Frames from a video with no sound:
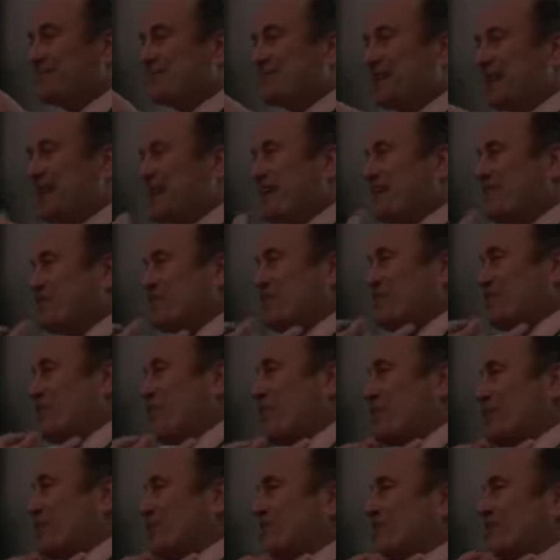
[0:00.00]
if they have their
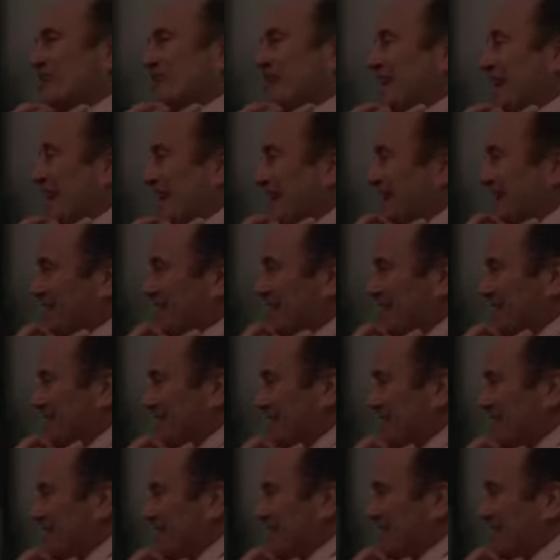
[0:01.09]
own cuddling
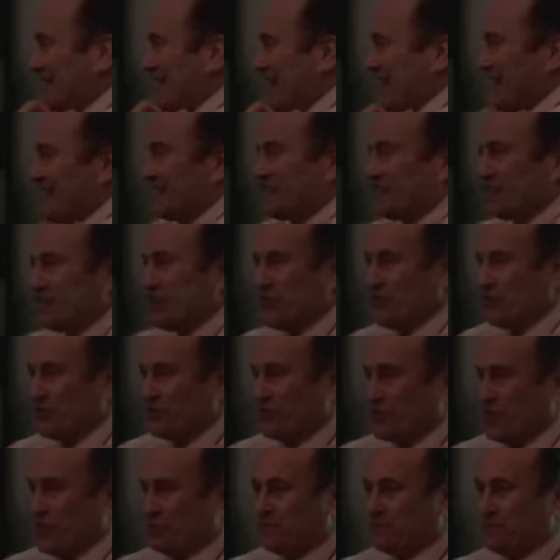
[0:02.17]

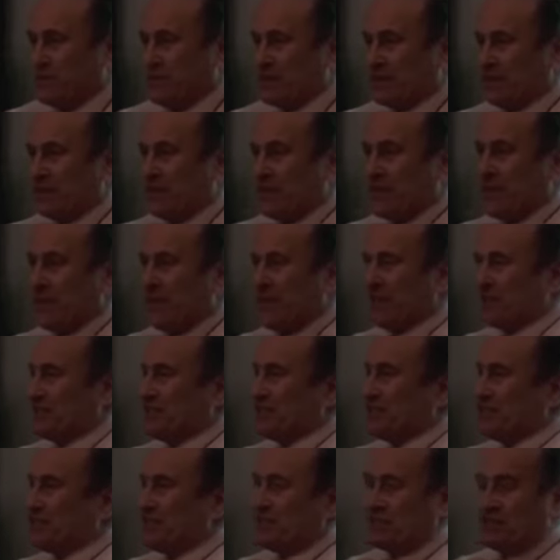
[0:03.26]
security object. And I
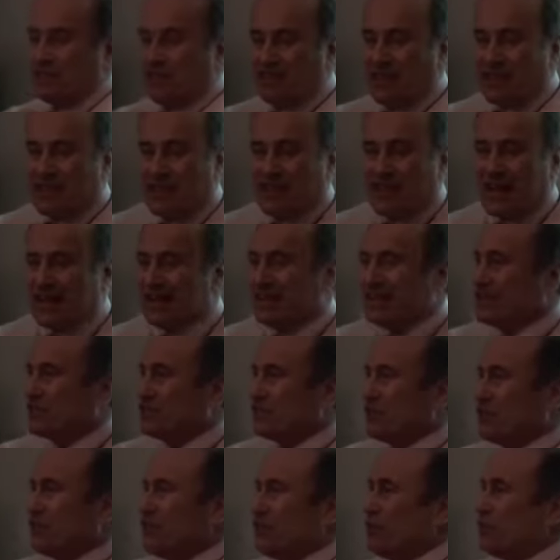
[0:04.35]
suggest that that cuddling
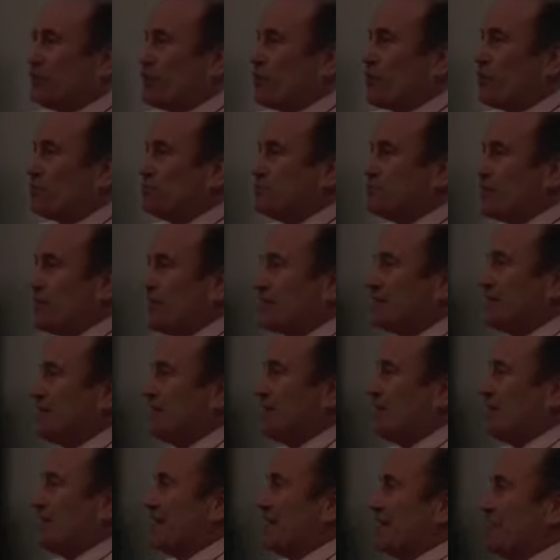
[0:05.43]
security object
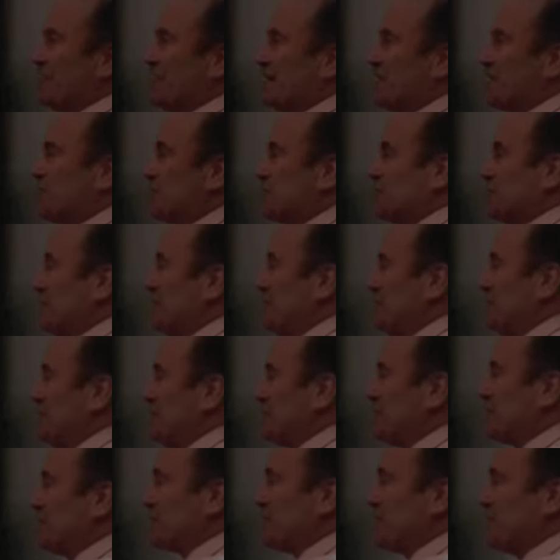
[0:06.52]
needs to
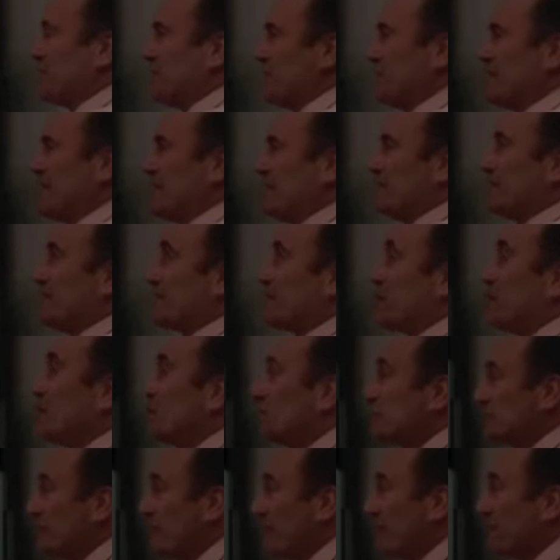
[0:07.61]
be something that
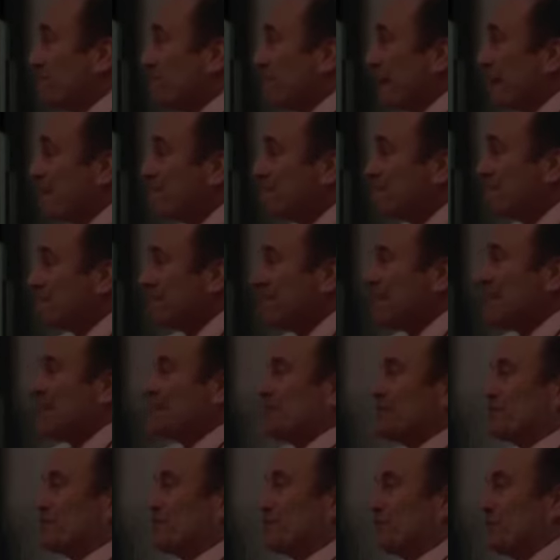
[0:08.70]
looks like mum,
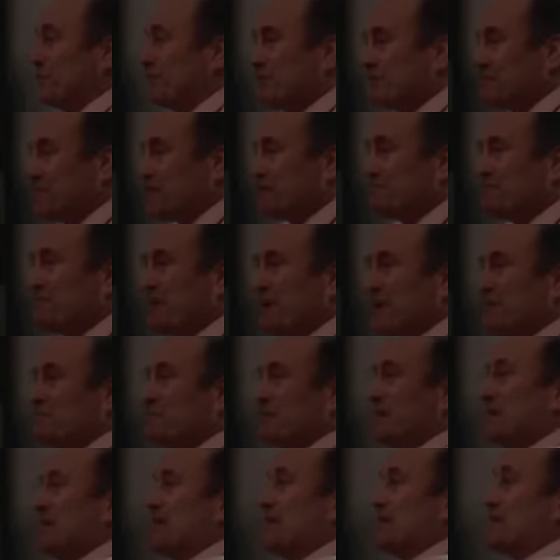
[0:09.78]
that feels like
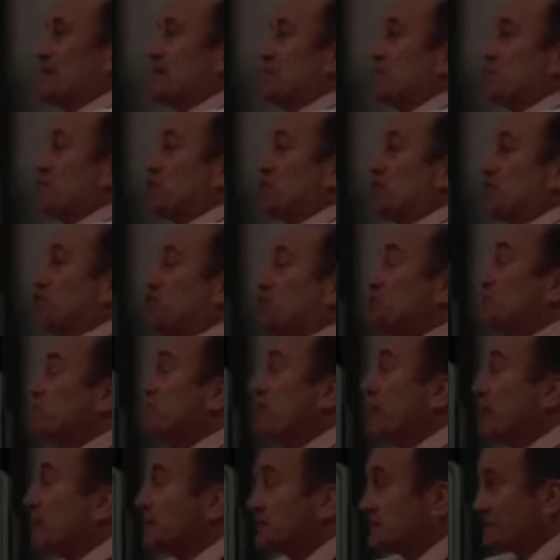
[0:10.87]
mum, that
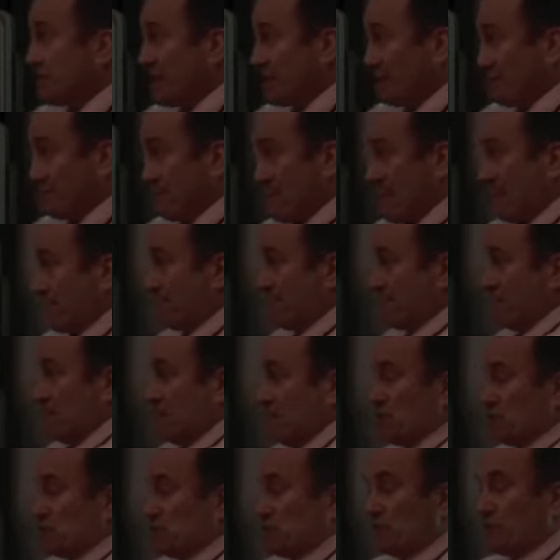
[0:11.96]
smells like mum.
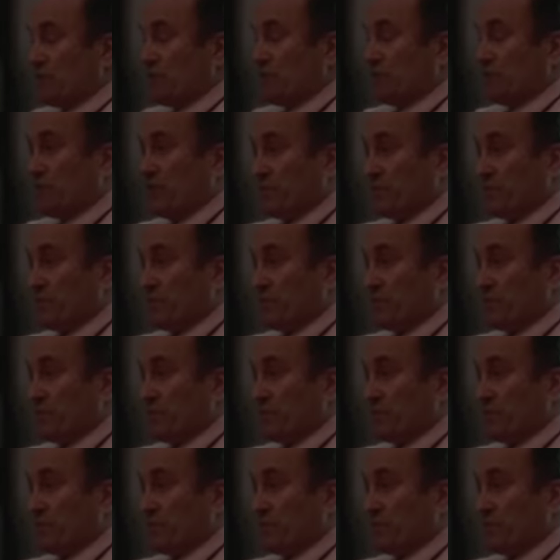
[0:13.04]
So